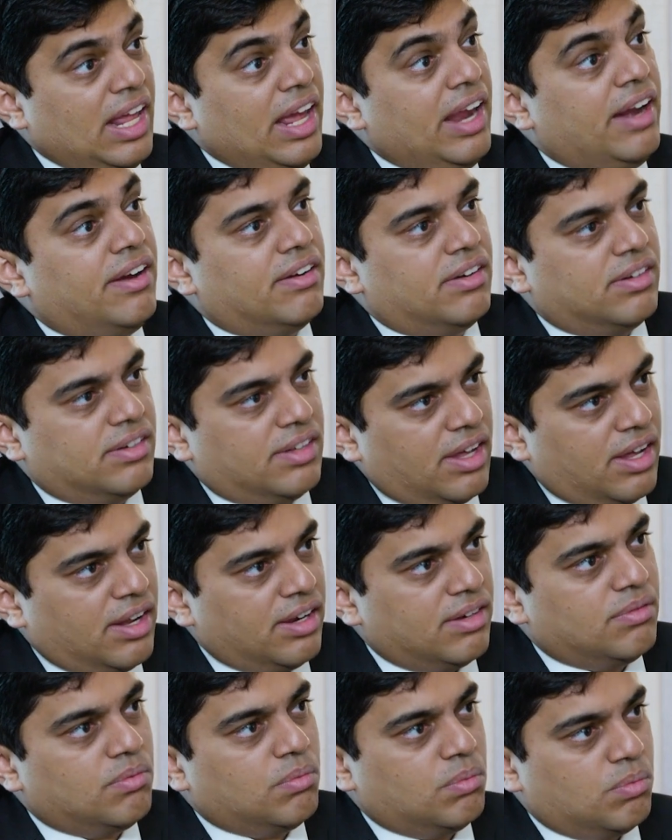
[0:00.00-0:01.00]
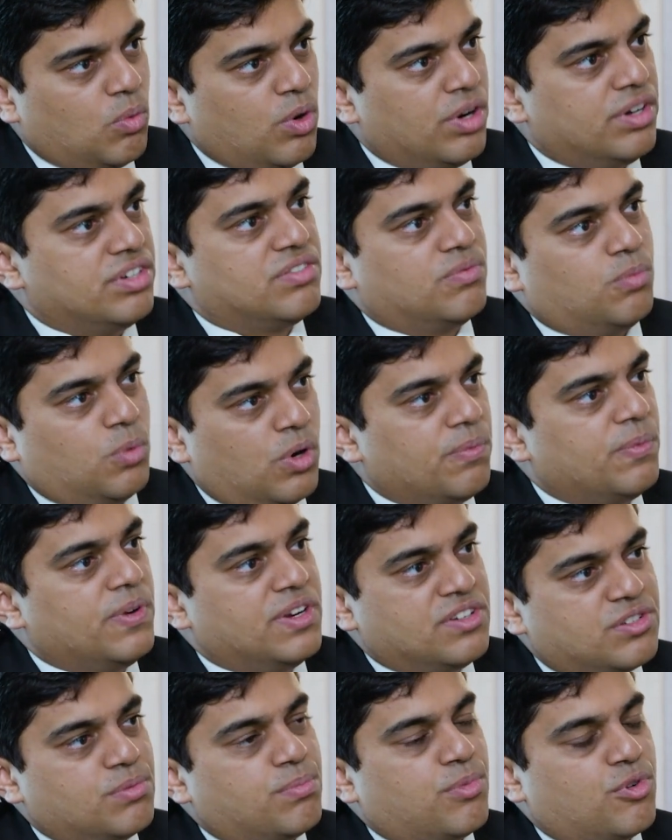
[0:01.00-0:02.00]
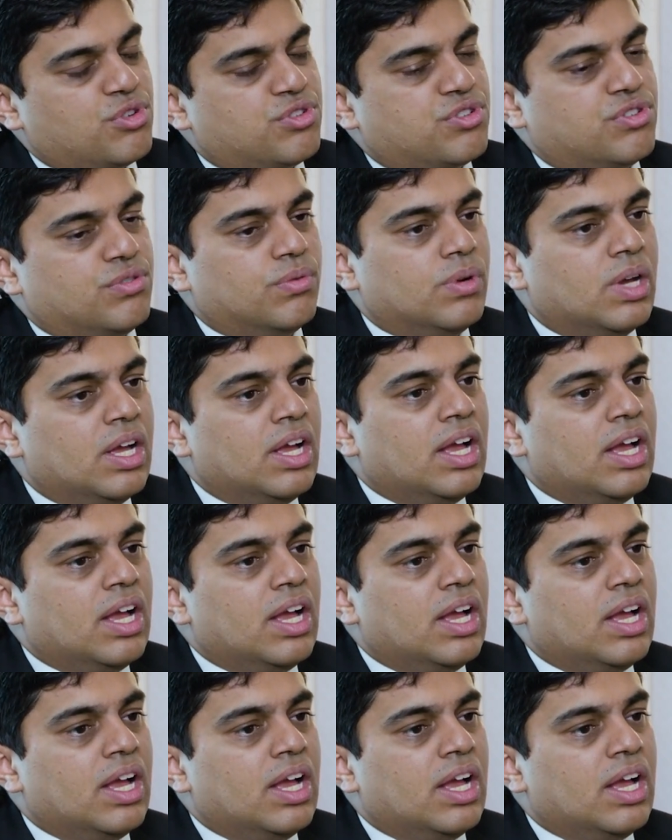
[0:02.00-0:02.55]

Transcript: later than what we are supposed to.